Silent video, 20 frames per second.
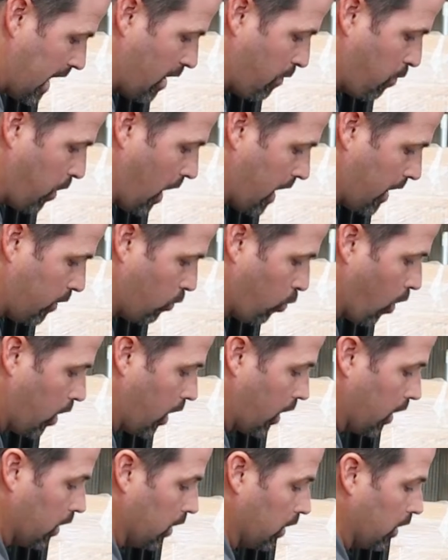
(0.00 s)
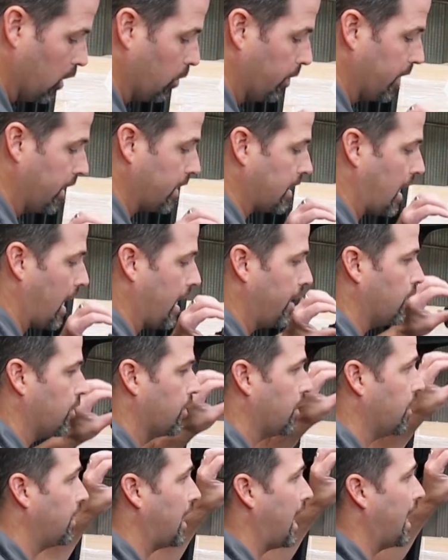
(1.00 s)
I'd want it a little bit
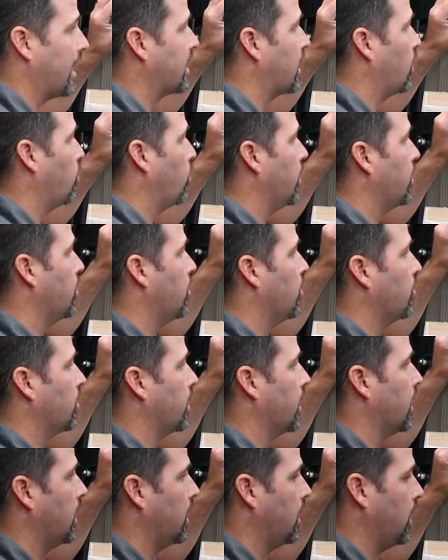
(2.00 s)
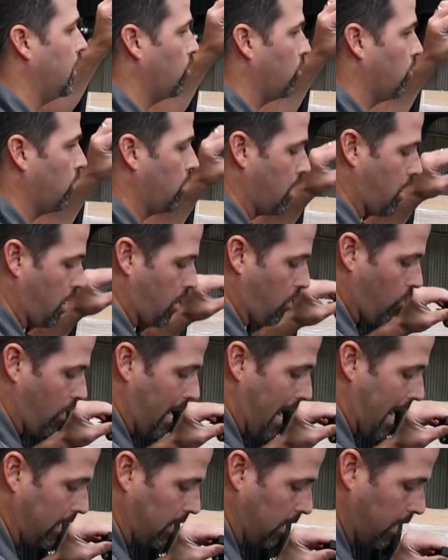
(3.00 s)
tighter than that. That way you don't get any
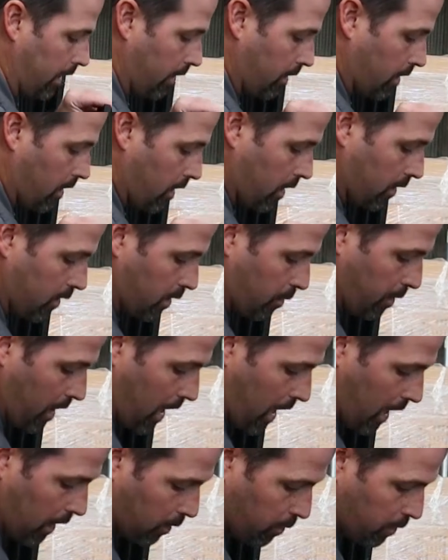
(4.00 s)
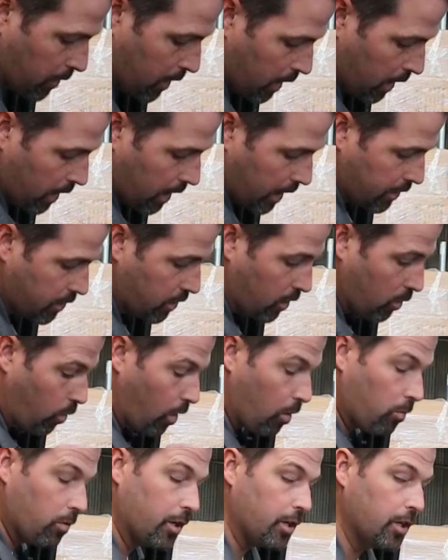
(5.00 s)
rattling there at the bottom. And so
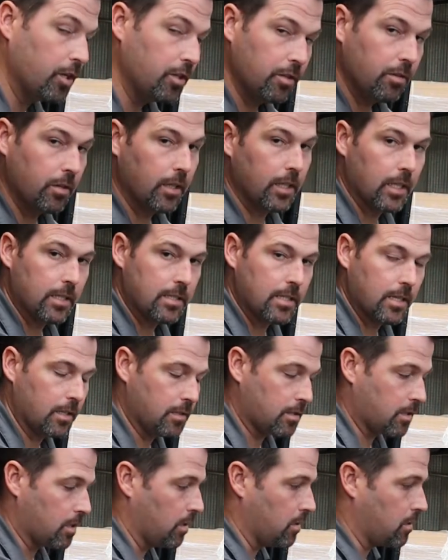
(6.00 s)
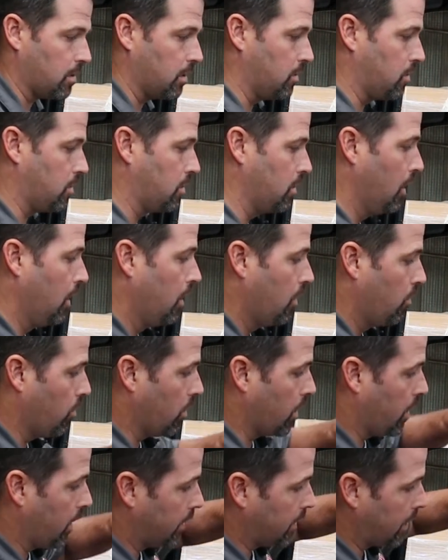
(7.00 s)
what we're going to do in this instance is
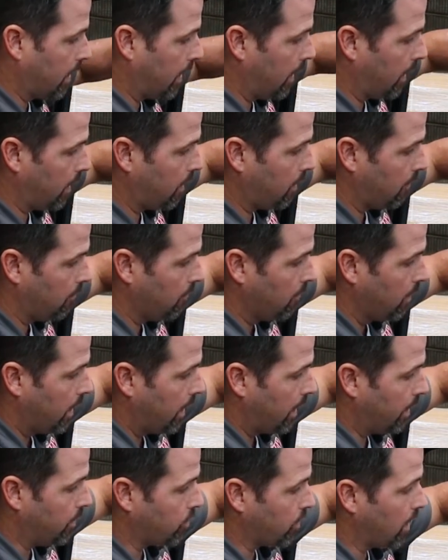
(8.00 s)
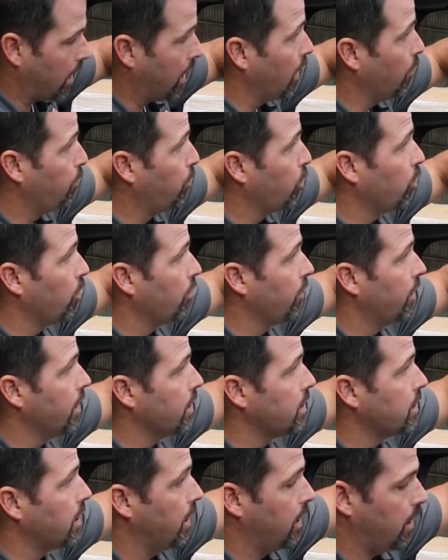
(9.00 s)
we're going to take and try to pull
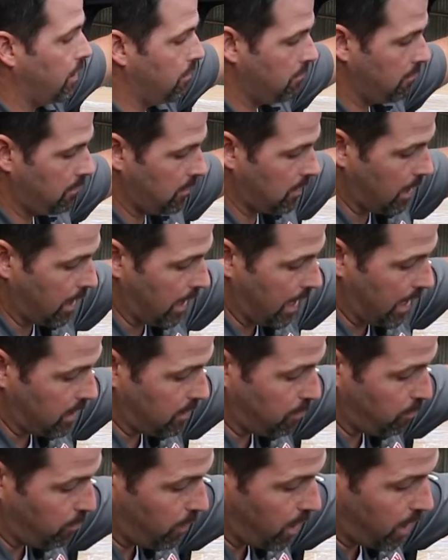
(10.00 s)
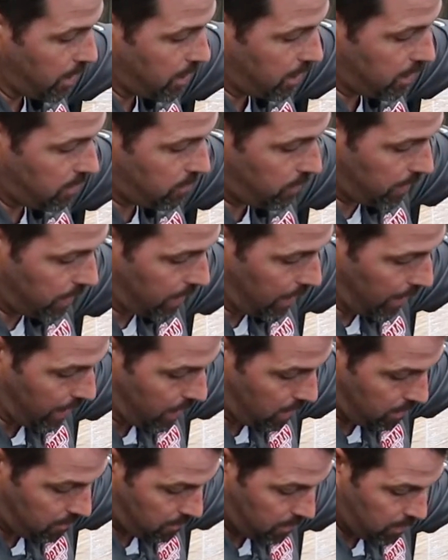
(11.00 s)
this in as much as we
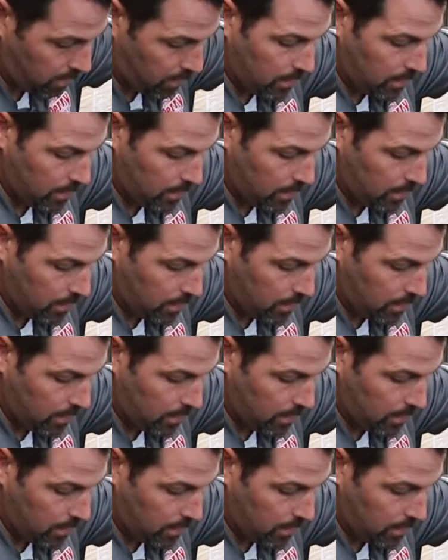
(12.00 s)
can,